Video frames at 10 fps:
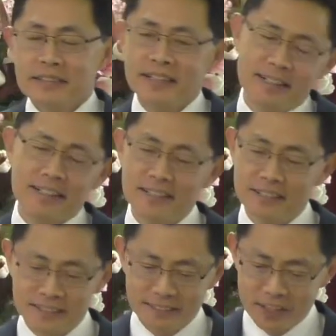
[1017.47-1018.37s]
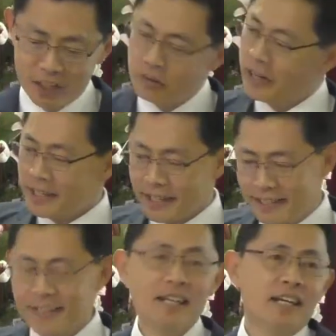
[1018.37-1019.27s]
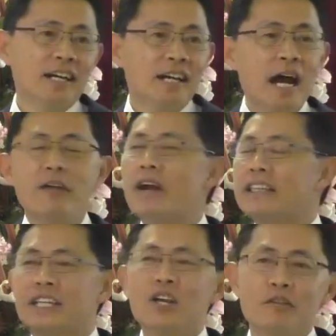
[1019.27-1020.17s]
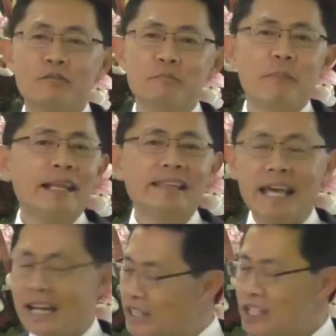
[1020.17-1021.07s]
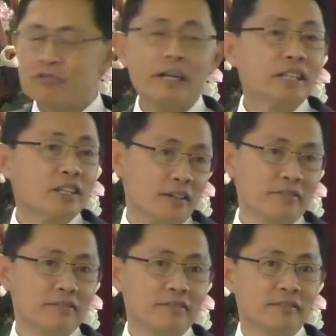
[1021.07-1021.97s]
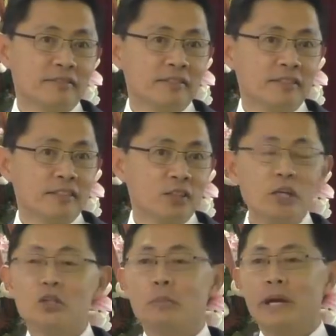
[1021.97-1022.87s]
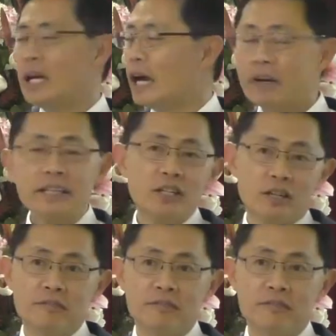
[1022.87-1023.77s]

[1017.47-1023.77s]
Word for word: ah, all right lah I write it off. Bad debt, I just write it off. No need to pay, I write it off.